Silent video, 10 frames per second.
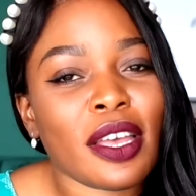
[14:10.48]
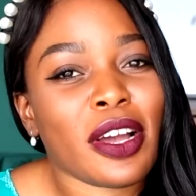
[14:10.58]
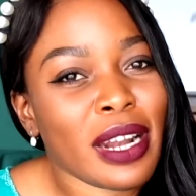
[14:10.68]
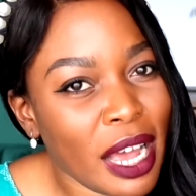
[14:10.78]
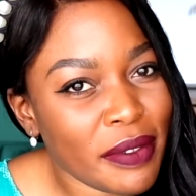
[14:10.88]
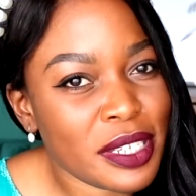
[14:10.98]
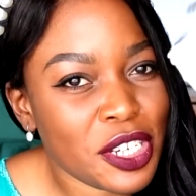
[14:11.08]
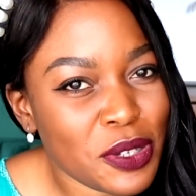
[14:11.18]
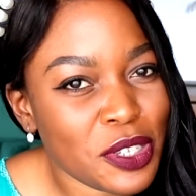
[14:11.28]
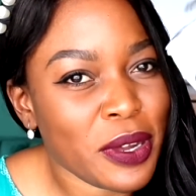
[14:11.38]
You're gonna have the
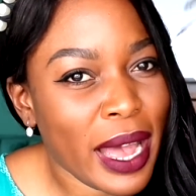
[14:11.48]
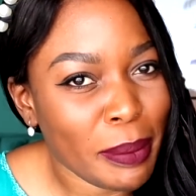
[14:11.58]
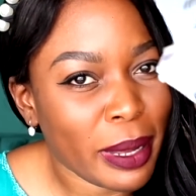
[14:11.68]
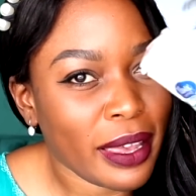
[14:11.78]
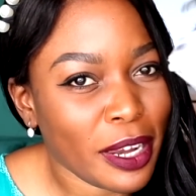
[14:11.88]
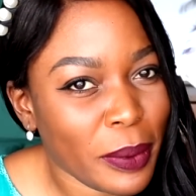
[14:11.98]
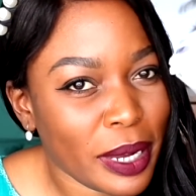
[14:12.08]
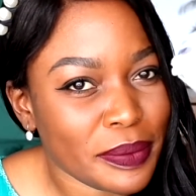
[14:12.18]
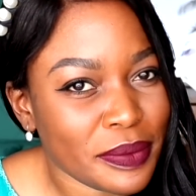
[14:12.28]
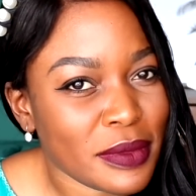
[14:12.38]
tissues in your handbag anyway.
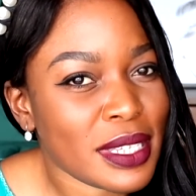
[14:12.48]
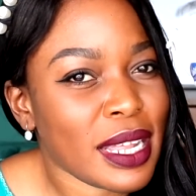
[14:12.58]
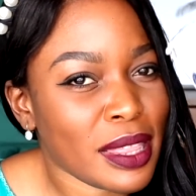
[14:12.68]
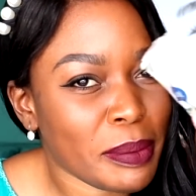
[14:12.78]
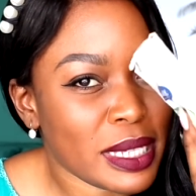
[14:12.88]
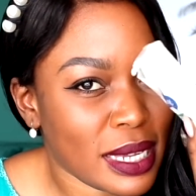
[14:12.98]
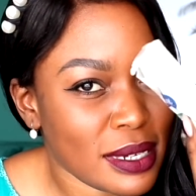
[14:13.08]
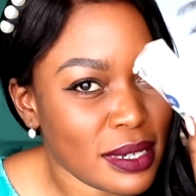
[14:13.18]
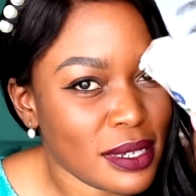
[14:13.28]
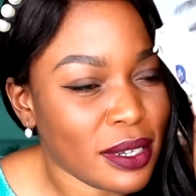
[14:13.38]
Just let them be
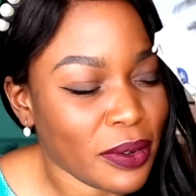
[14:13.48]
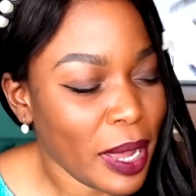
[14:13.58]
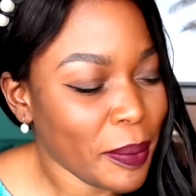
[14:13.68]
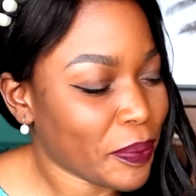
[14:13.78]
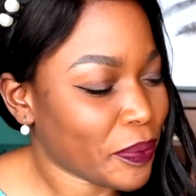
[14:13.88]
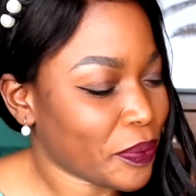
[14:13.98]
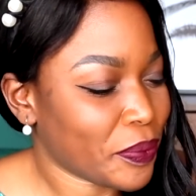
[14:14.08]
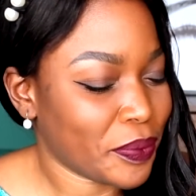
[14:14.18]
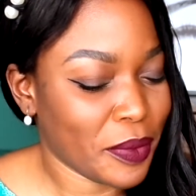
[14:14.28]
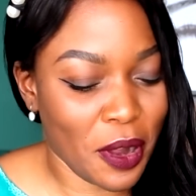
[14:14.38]
scented, okay?
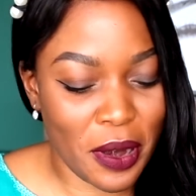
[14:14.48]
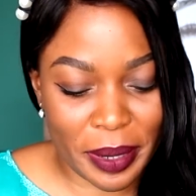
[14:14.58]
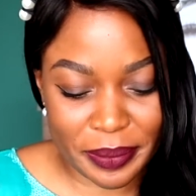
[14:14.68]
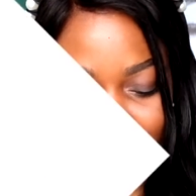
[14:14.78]
All right.